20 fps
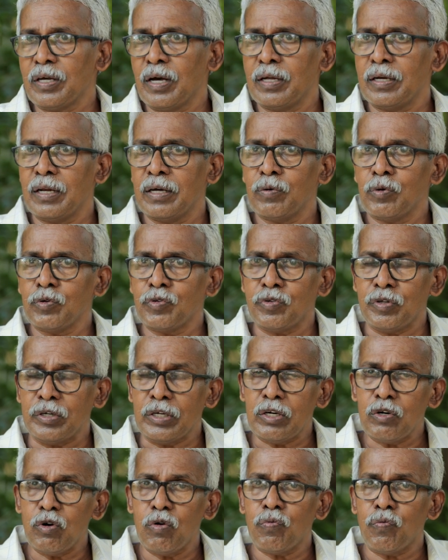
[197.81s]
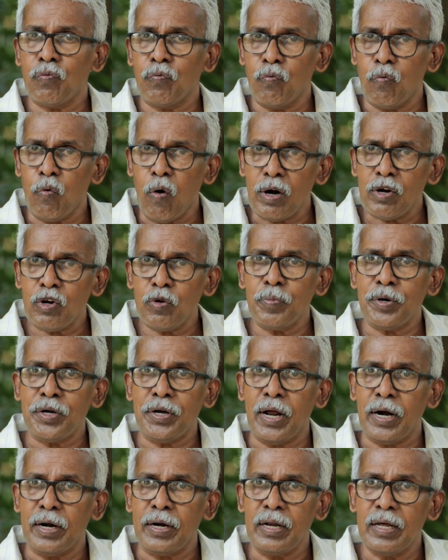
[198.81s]
and I was thinking of what to be
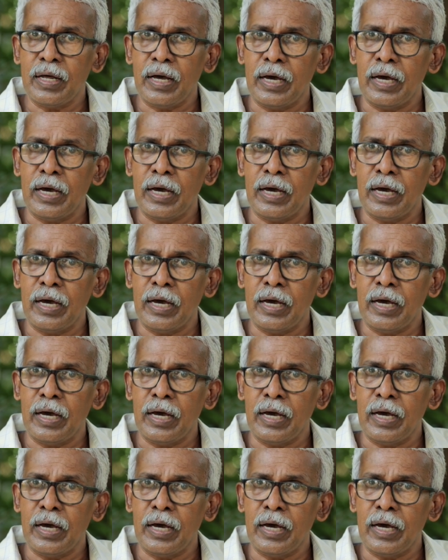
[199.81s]
done.